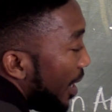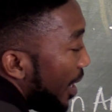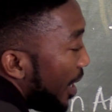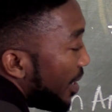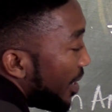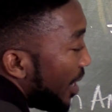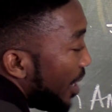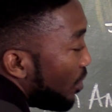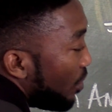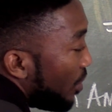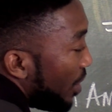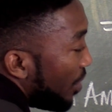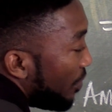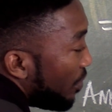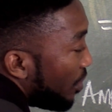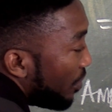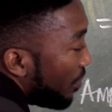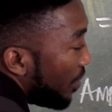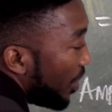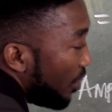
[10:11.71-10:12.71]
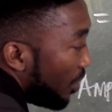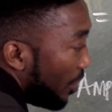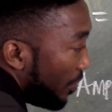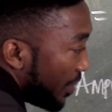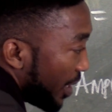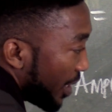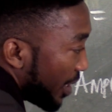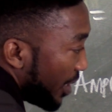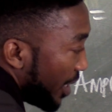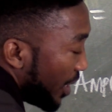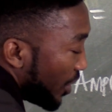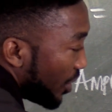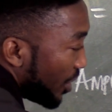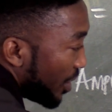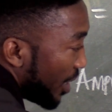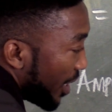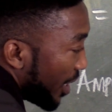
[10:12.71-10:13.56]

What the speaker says: and then you will have your value of declination,